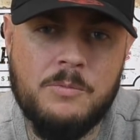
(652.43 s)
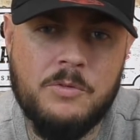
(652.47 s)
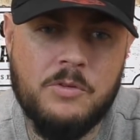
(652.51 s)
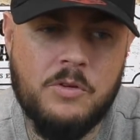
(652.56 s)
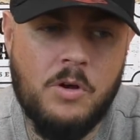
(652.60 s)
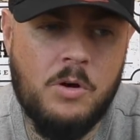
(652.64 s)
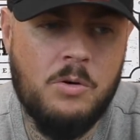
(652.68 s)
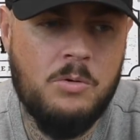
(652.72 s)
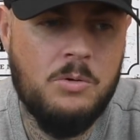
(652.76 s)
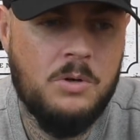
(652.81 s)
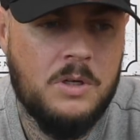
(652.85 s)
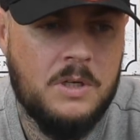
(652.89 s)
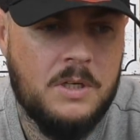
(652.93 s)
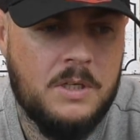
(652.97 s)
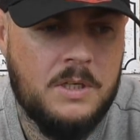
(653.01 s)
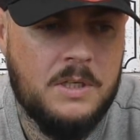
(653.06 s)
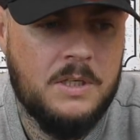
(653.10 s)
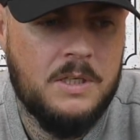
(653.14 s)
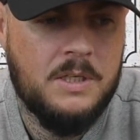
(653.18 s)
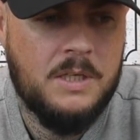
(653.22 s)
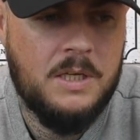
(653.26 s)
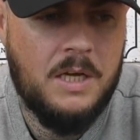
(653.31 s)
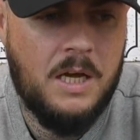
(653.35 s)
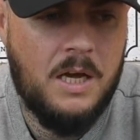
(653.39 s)
So
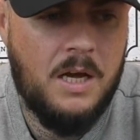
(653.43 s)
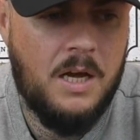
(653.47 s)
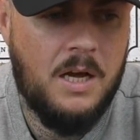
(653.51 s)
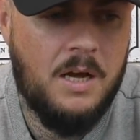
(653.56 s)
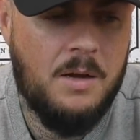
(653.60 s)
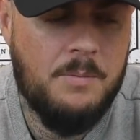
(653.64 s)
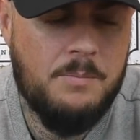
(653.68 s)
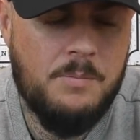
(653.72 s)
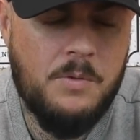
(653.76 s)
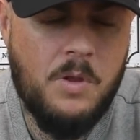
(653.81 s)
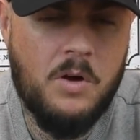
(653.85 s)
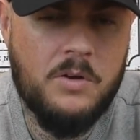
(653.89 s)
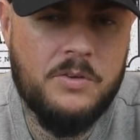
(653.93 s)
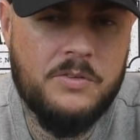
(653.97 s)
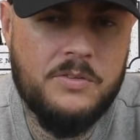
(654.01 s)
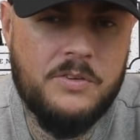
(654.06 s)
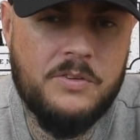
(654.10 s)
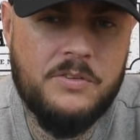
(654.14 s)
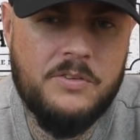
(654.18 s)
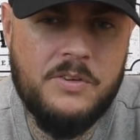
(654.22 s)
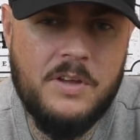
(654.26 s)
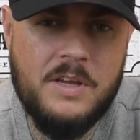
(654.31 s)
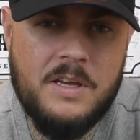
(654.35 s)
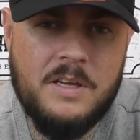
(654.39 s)
nice to
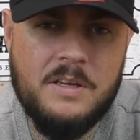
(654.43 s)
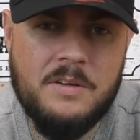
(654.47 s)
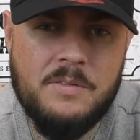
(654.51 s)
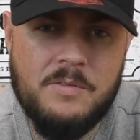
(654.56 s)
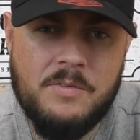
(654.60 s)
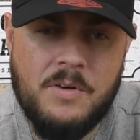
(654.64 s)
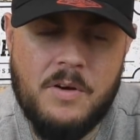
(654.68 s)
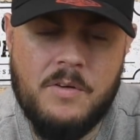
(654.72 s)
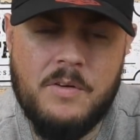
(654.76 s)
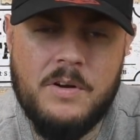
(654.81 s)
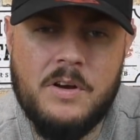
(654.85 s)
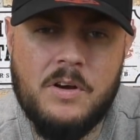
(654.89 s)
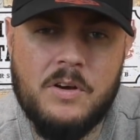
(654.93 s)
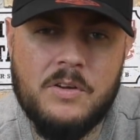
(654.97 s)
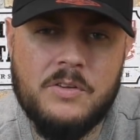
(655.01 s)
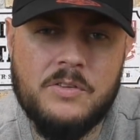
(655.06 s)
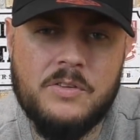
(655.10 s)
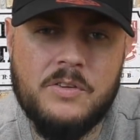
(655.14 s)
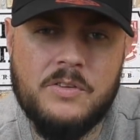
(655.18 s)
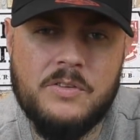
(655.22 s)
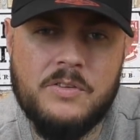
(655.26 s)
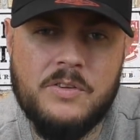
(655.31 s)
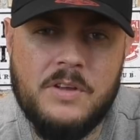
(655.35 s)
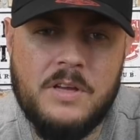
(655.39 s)
see, very nice
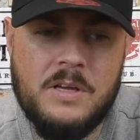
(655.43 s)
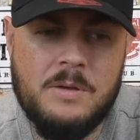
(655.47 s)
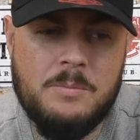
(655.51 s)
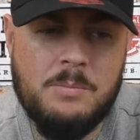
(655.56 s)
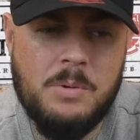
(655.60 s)
to see.